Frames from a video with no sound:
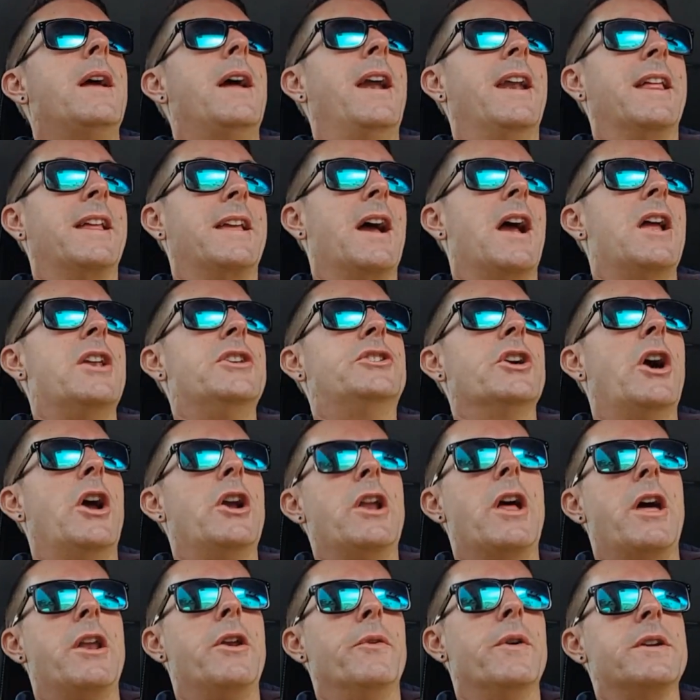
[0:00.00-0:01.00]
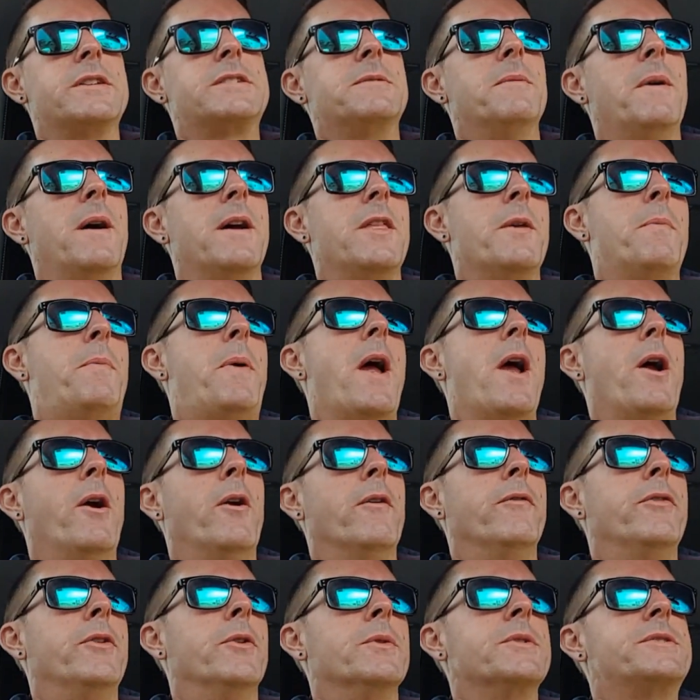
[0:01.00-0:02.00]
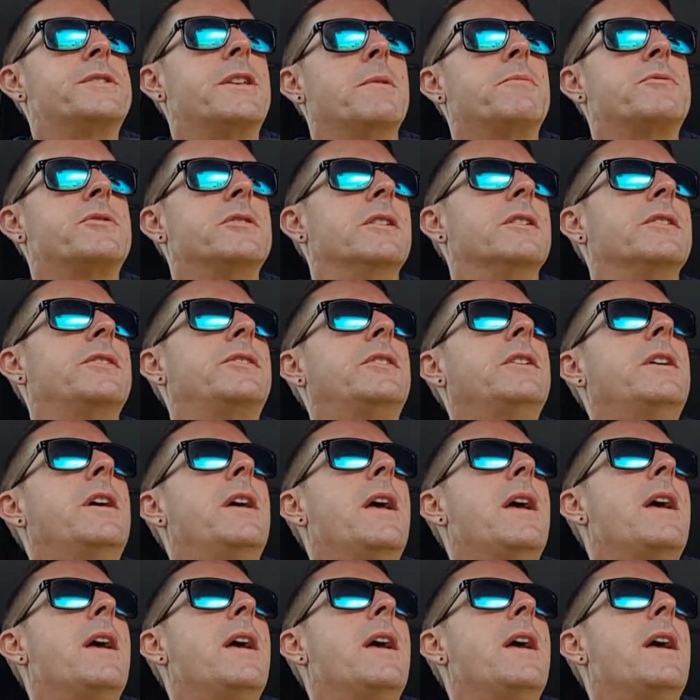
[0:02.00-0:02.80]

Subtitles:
And again, don't underestimate the power of the receptionist.